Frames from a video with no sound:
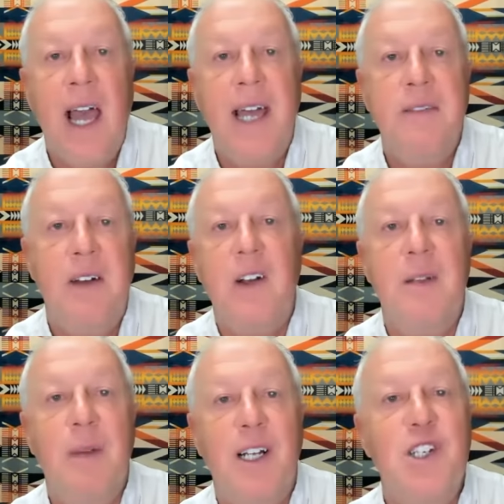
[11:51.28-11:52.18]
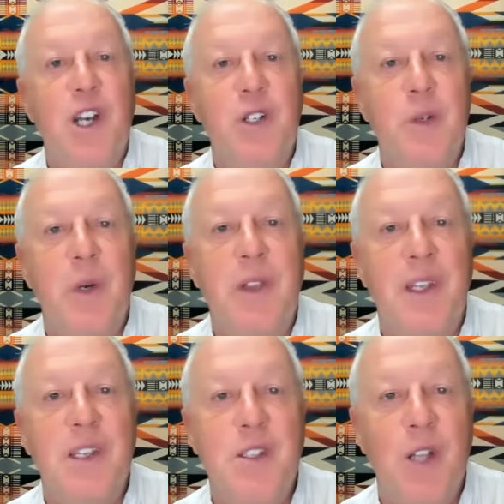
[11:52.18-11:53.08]
had very much to do with
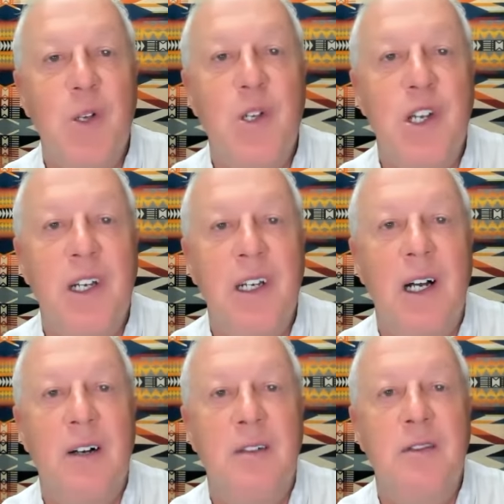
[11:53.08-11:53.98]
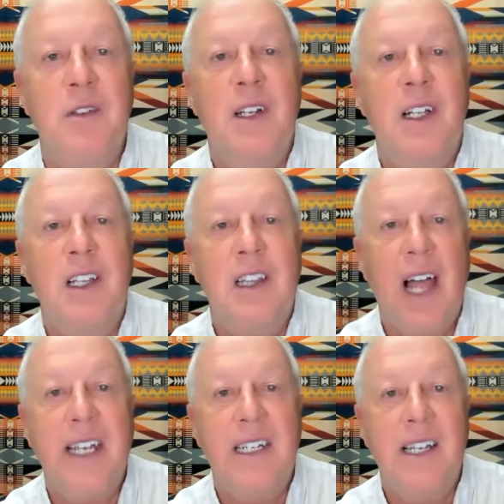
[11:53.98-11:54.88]
this notion of
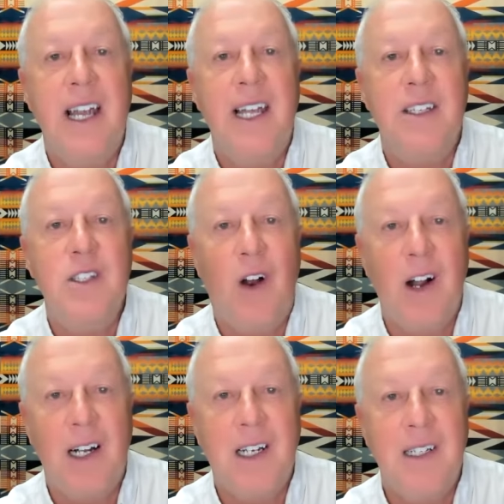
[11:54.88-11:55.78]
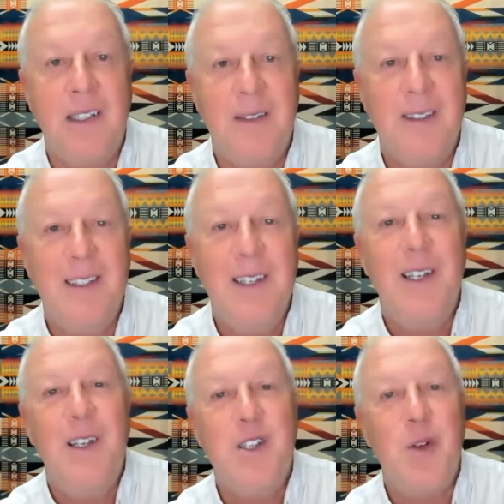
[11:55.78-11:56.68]
light and dark.
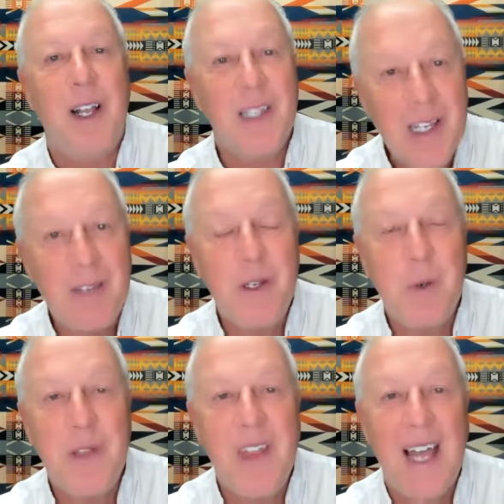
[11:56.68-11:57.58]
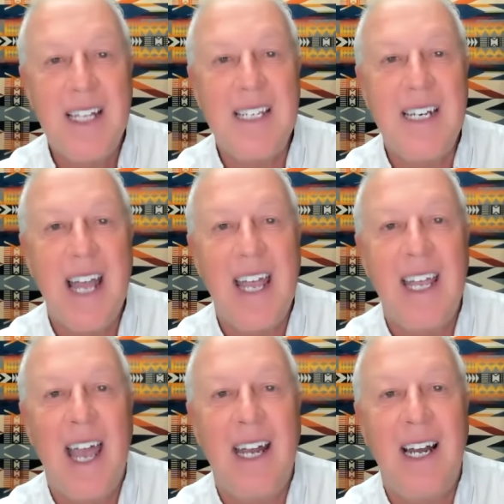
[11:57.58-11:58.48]
So I leave you with that
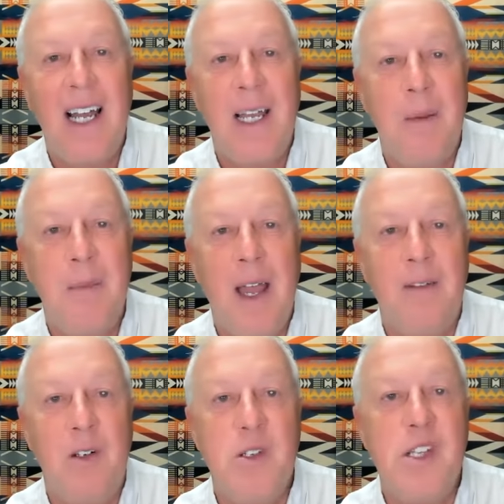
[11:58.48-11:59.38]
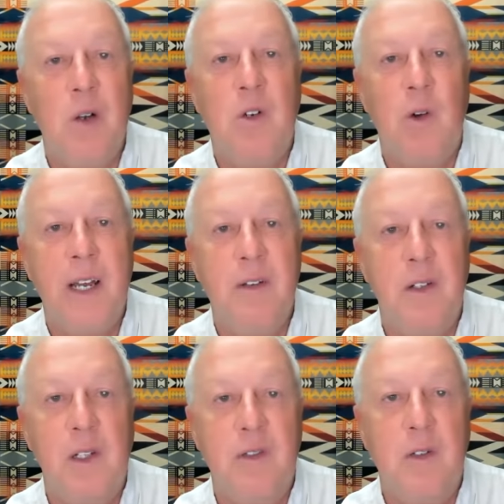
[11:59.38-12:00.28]
today, and I am ever so
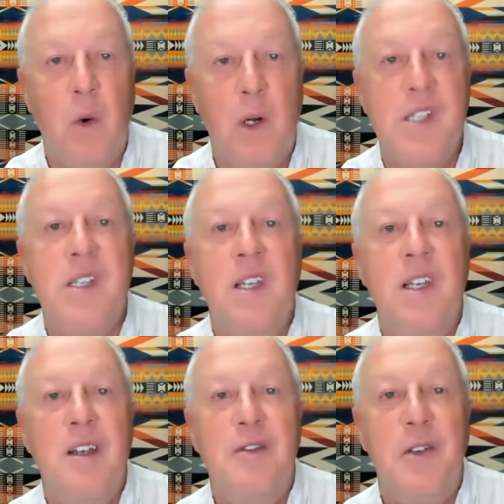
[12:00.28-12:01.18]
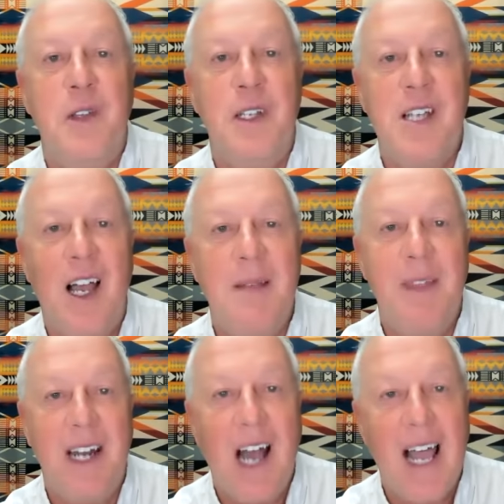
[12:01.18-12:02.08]
grateful, of course, for the time
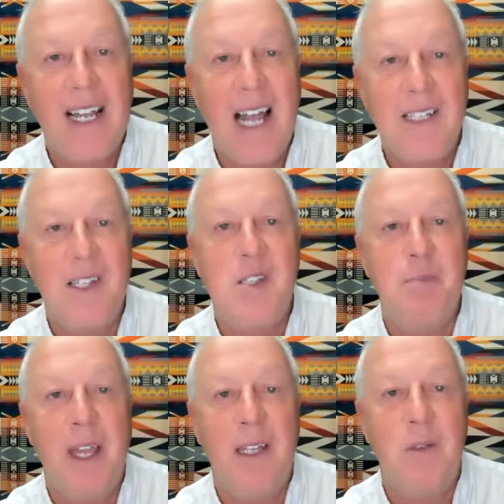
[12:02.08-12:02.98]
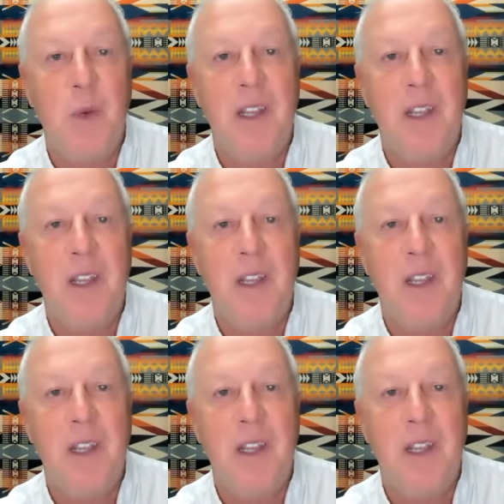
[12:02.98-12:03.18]
that I got to spend